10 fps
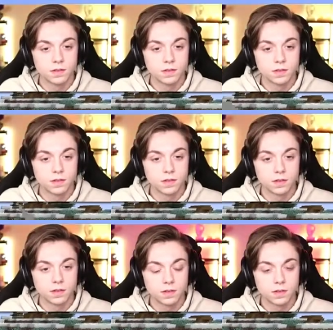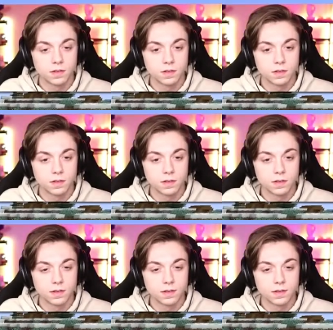
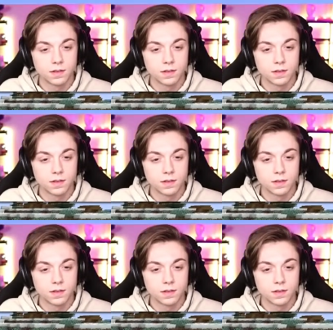(no one is talking)